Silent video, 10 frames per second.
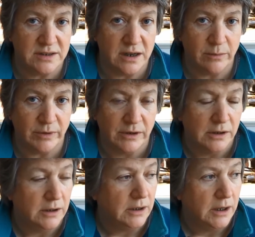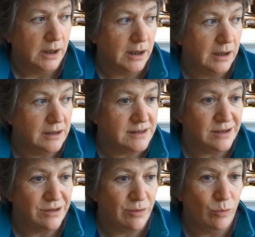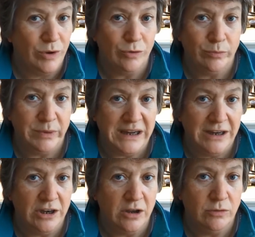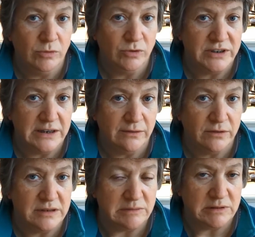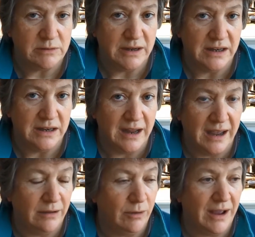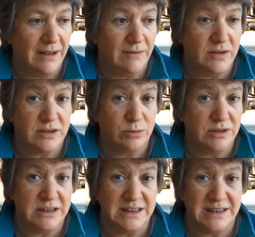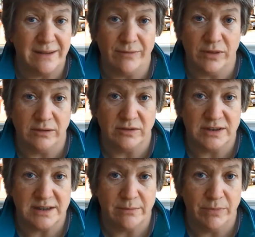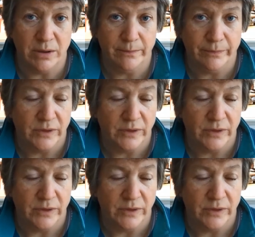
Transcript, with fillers: used up, uh, so there will be no more deliveries between now and the twenty-seventh of December.